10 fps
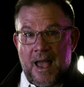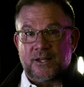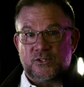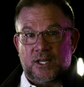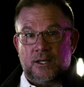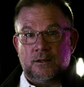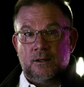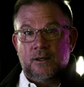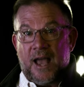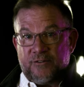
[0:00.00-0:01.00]
magazine,
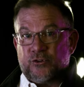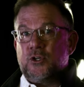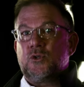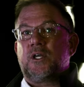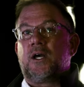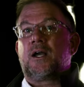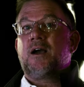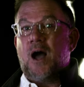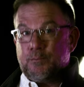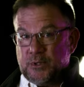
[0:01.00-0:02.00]
after using a
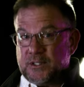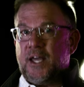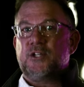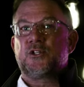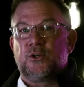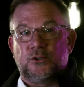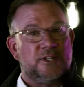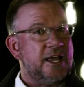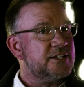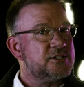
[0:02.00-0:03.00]
computational
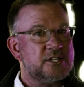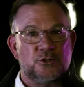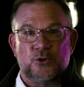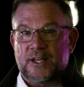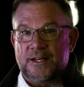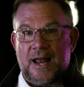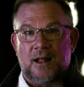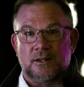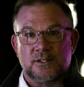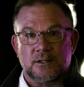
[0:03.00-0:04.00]
data centric
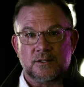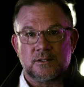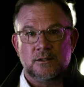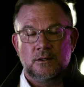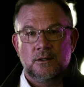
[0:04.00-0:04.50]
analysis,